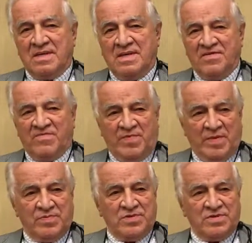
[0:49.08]
give
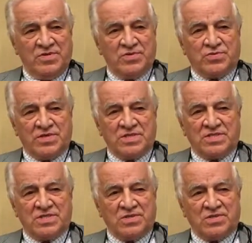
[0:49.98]
people
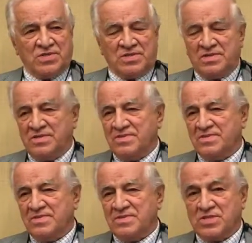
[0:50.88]
nutrients in order to
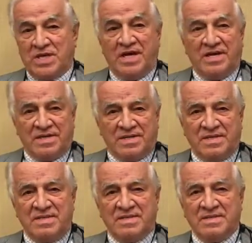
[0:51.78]
stay
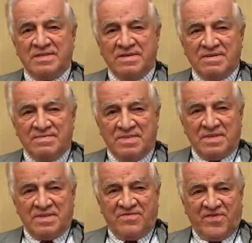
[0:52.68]
healthy,
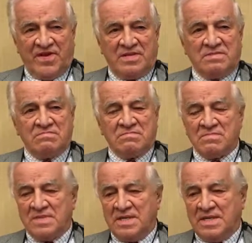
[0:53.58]
fit,
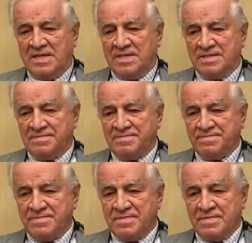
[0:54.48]
uh,
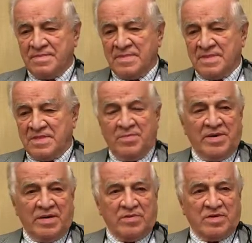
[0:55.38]
to
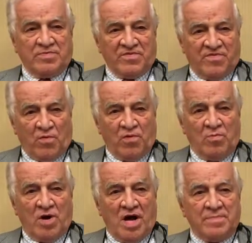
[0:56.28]
be able to
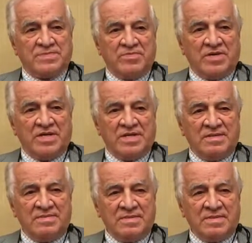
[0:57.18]
perform optimally,
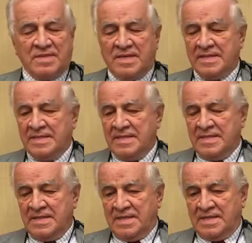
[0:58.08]

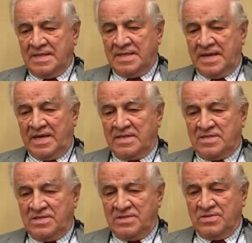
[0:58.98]
and
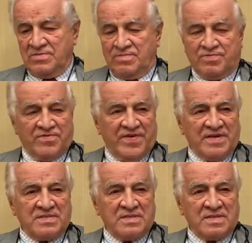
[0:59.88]
to
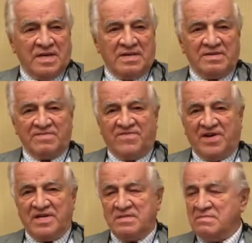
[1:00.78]
prevent and
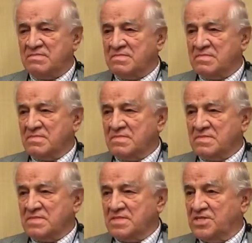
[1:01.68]
fight
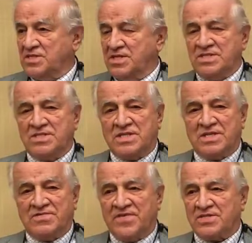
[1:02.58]
disease and
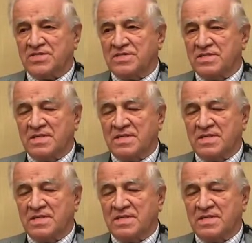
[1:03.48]
infection.